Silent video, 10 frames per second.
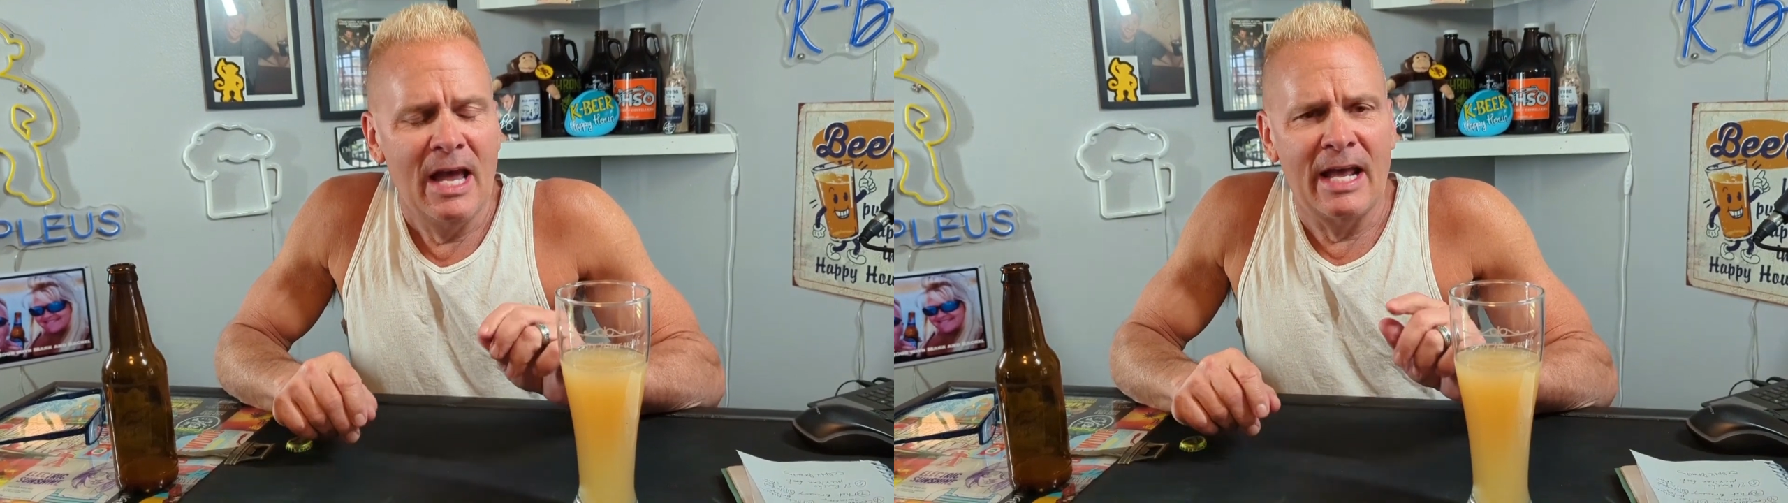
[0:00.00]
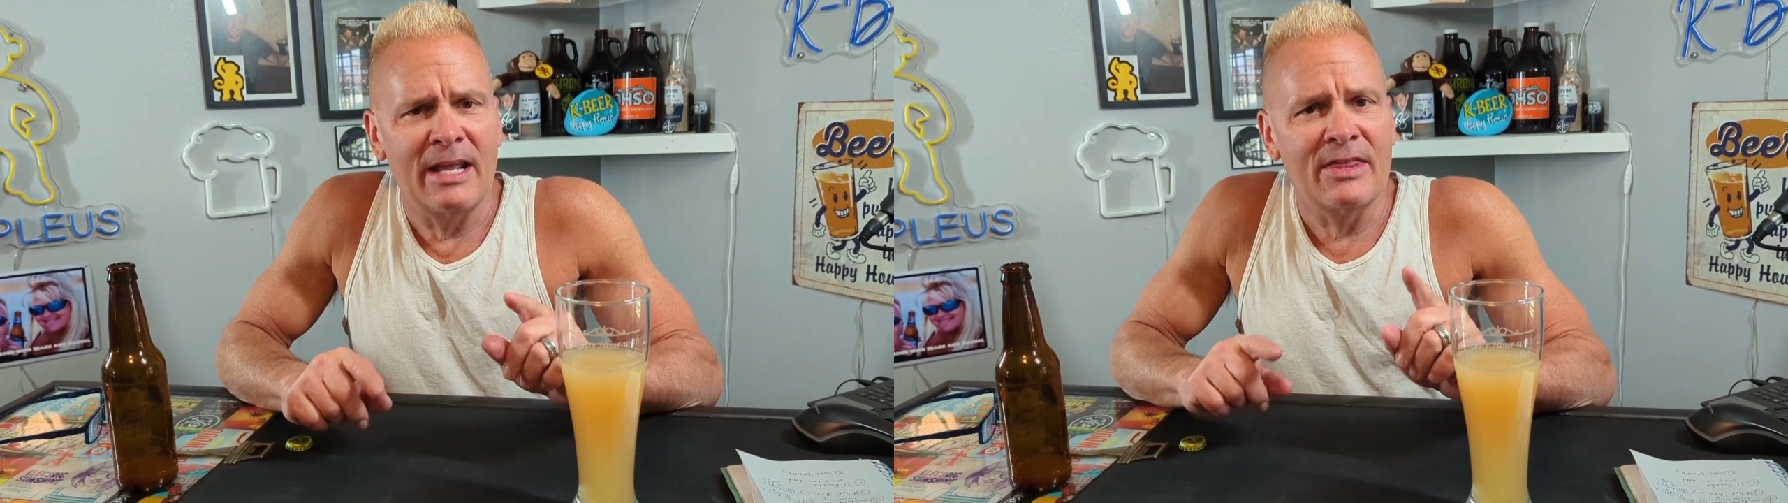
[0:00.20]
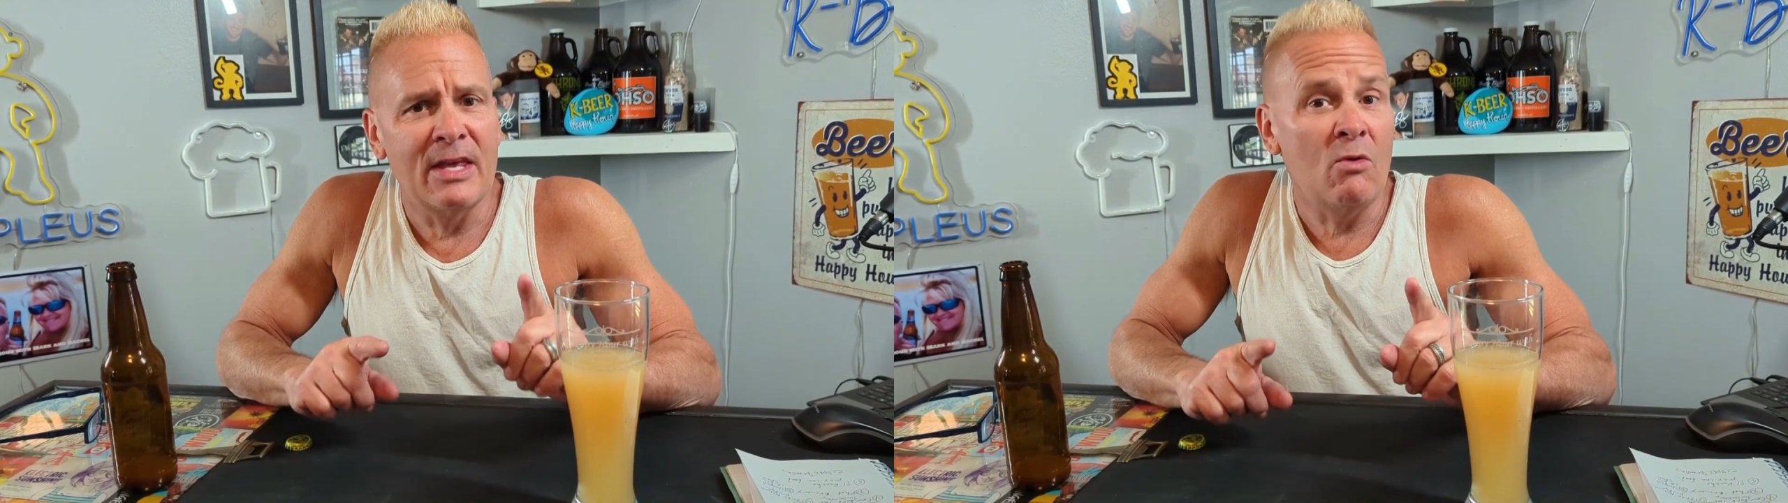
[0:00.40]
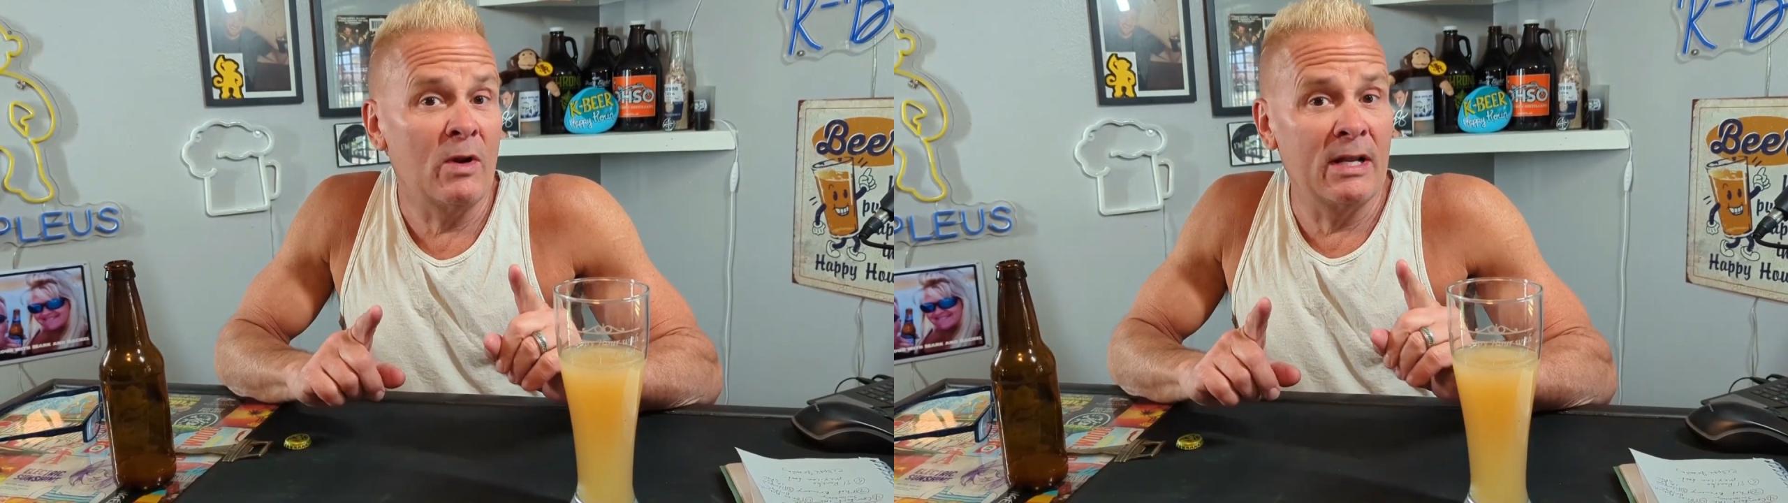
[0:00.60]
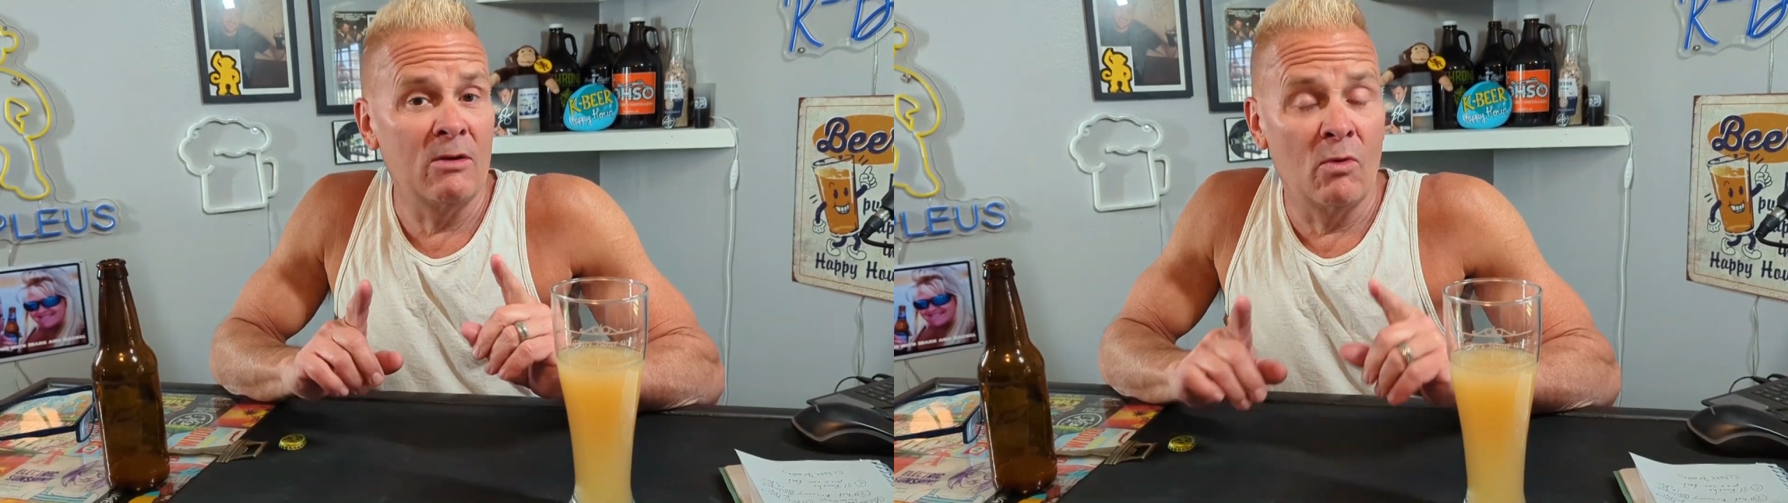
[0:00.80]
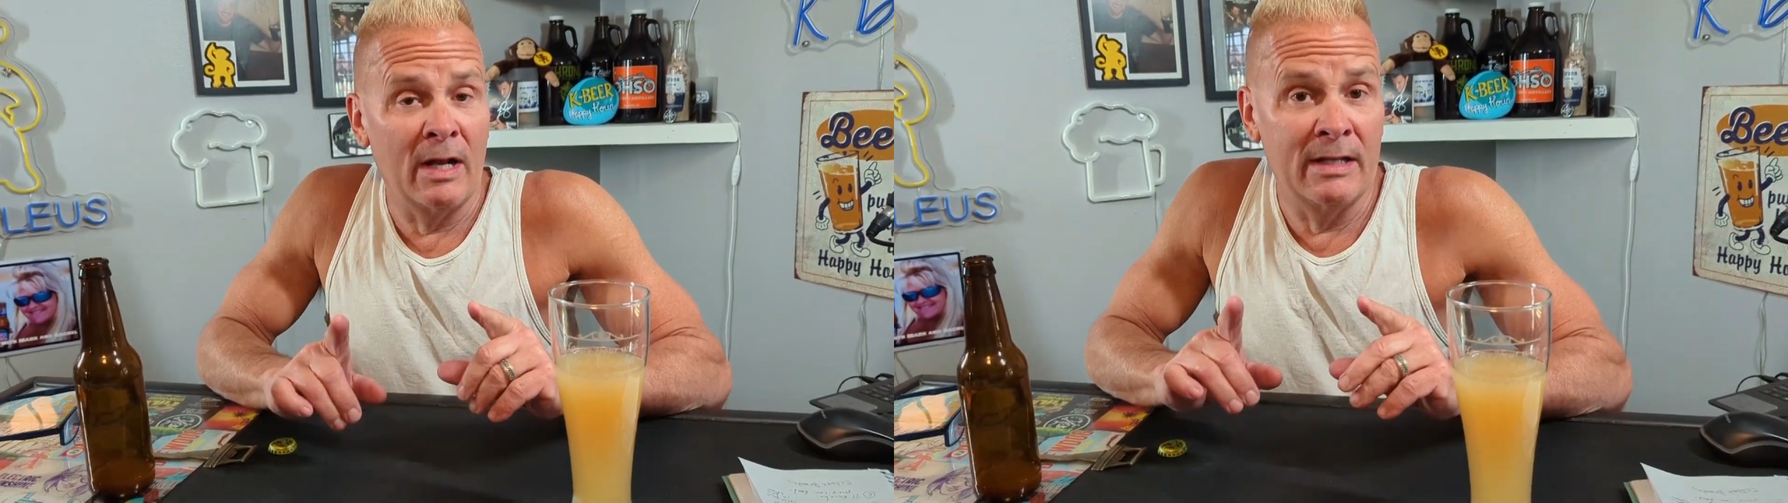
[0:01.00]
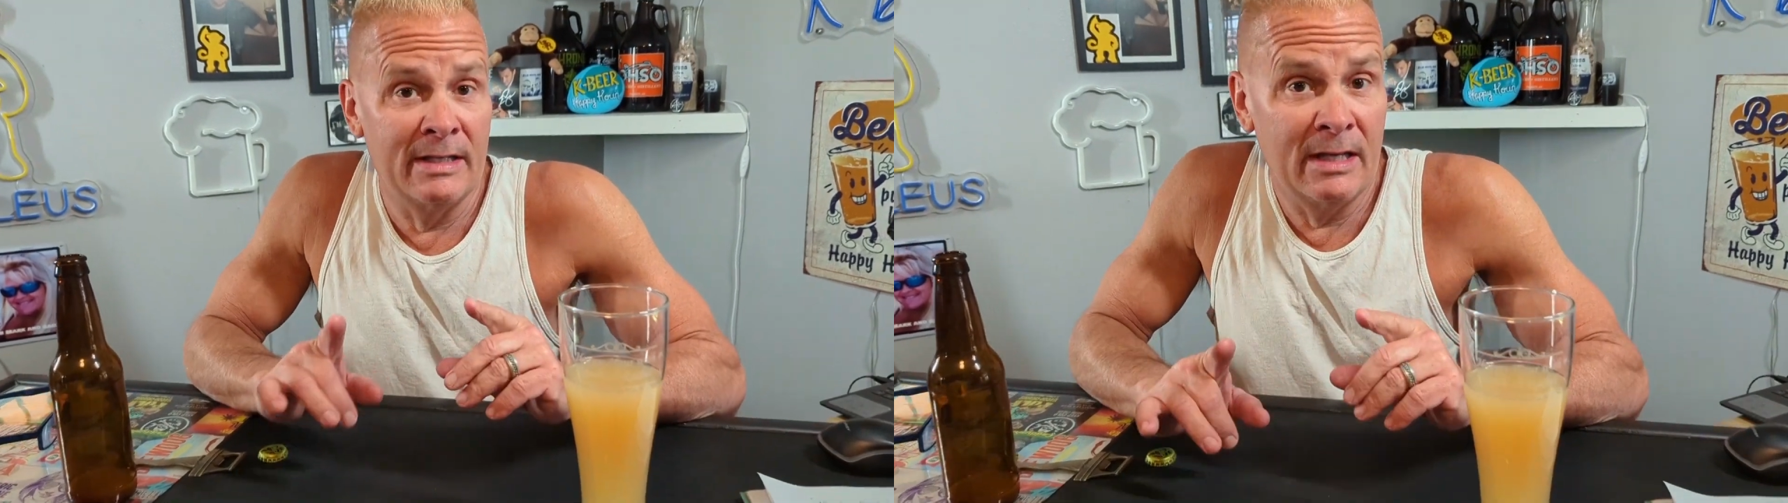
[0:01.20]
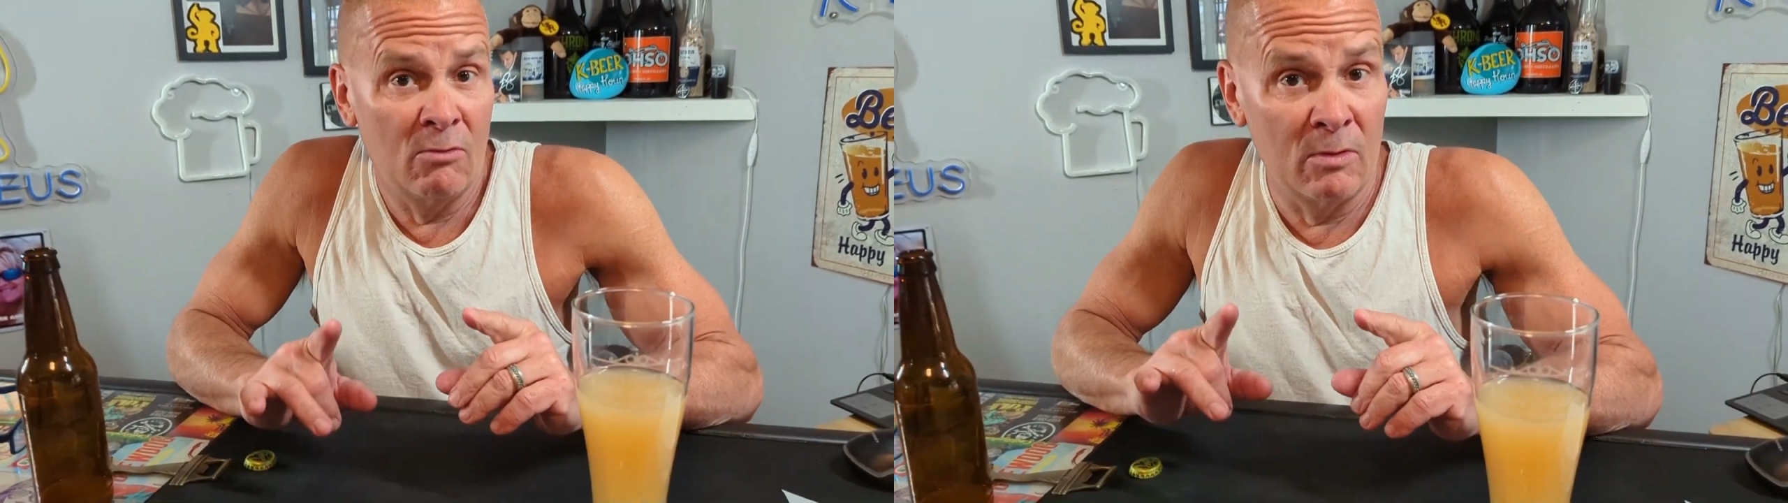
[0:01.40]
And I think what I did,